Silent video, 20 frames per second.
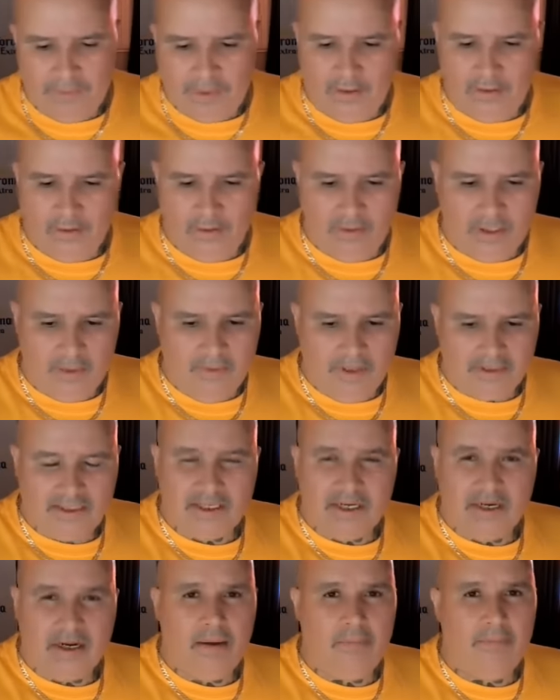you know he
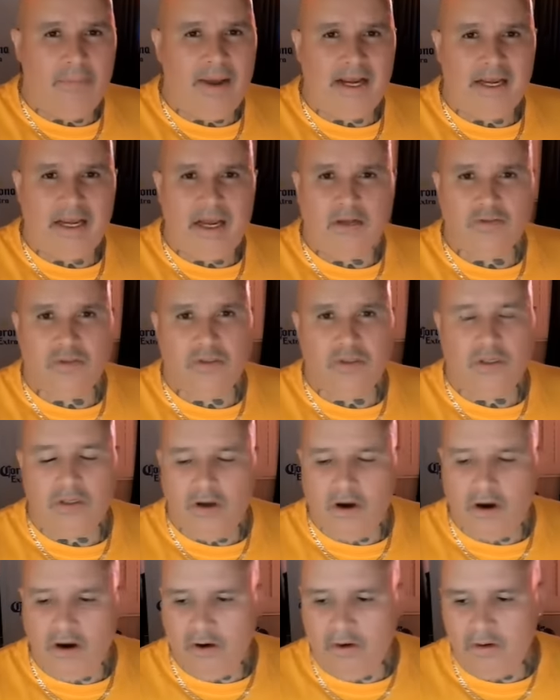must have come back out to the
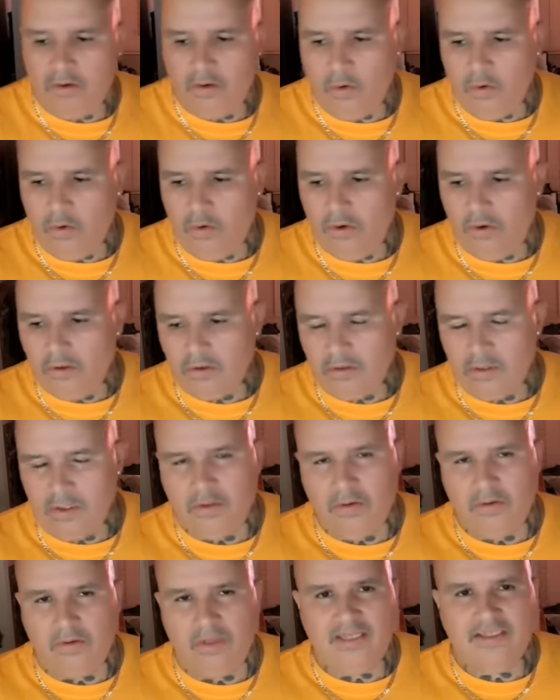yard or
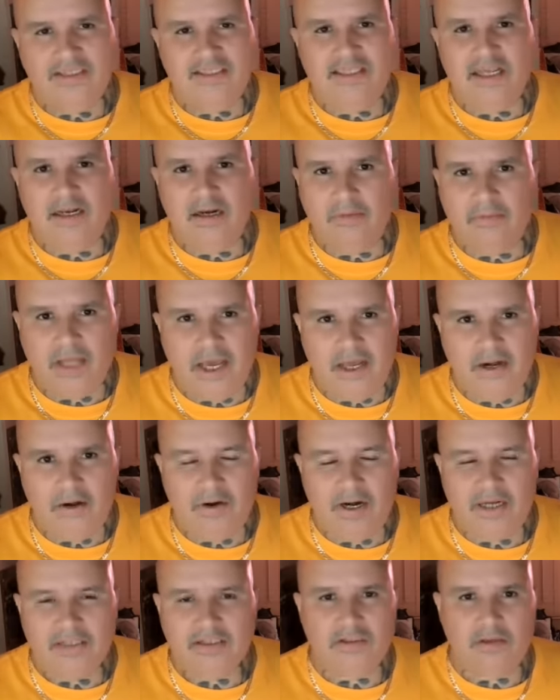you know they seen him
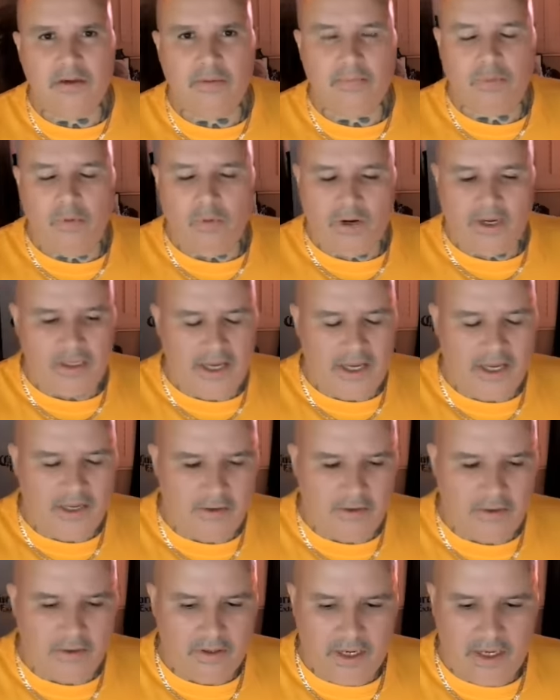later at some point
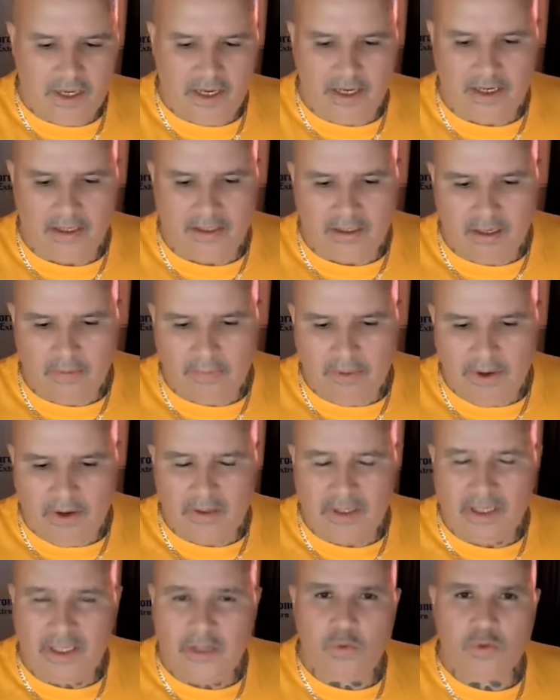later and
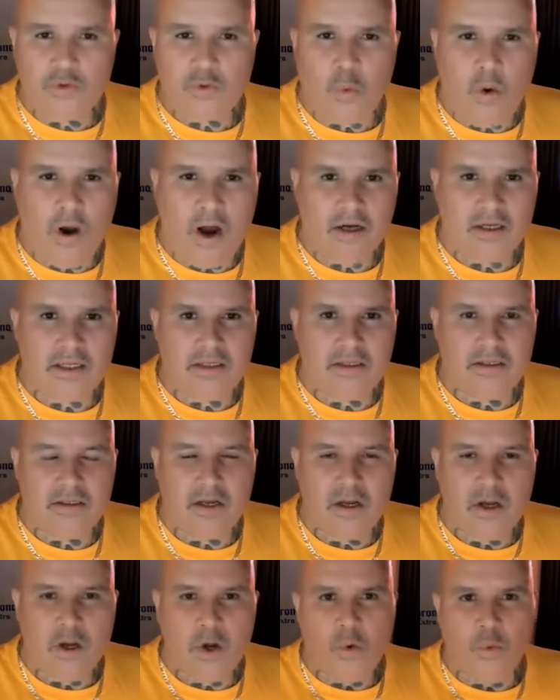apparently he was
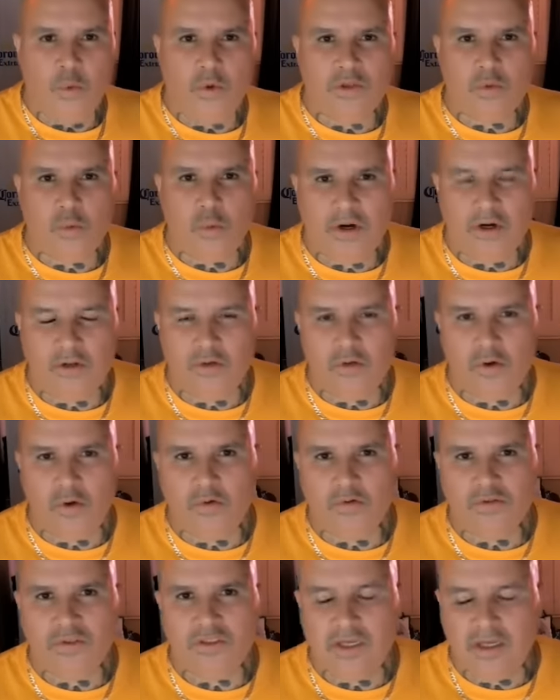walking with one of
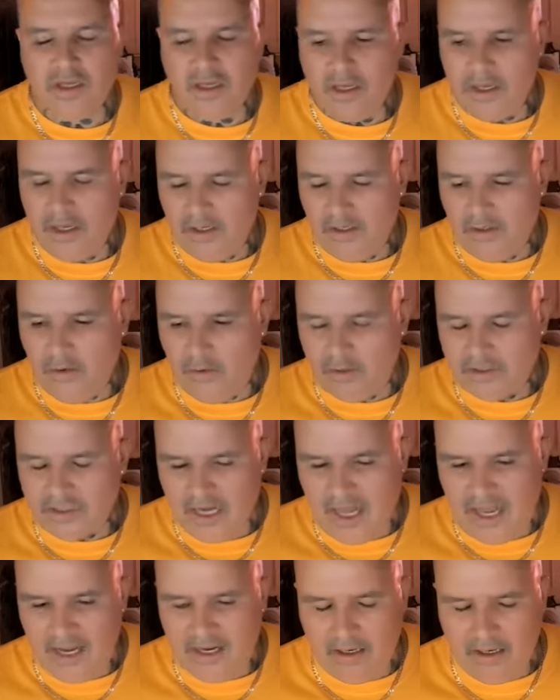those you know it's
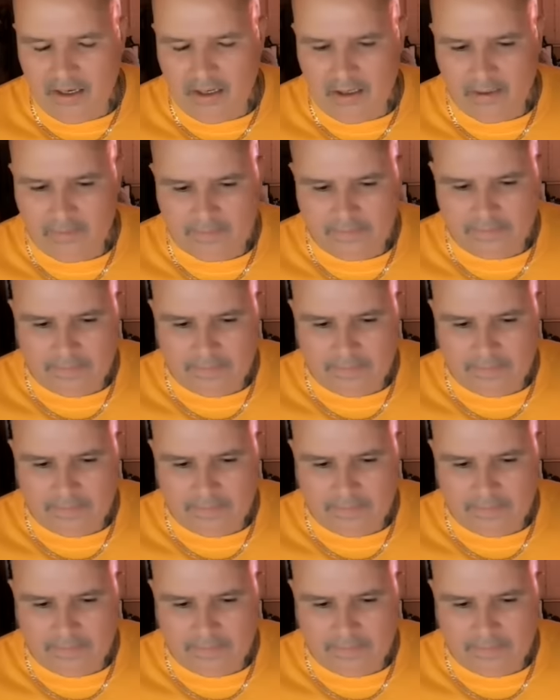like a